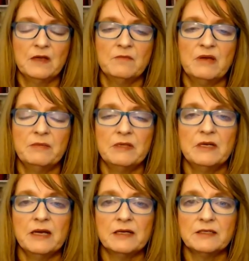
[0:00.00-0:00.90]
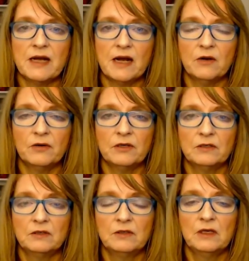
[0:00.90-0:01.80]
Maybe the next hour,
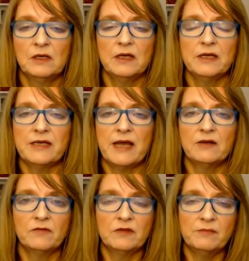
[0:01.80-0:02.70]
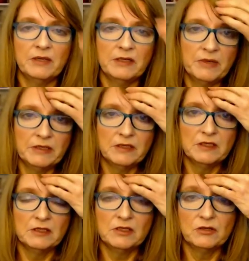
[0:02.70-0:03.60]
it's hand over the belly button and
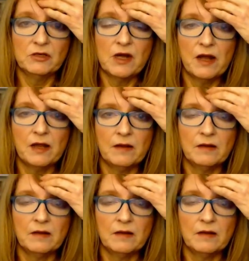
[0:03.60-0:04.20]
it's third eye.